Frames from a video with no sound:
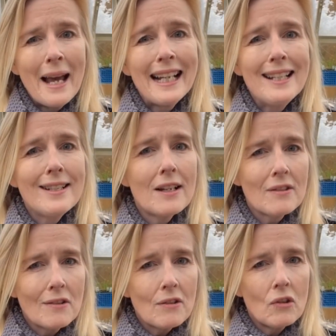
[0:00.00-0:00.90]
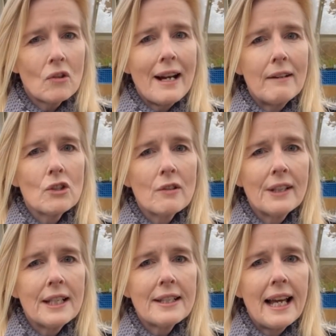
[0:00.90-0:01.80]
and it doesn't thaw out during
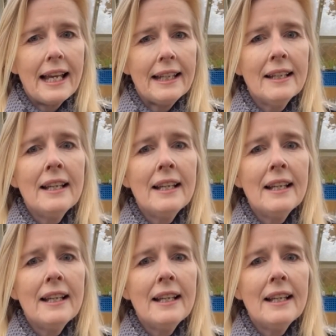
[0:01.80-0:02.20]
the day,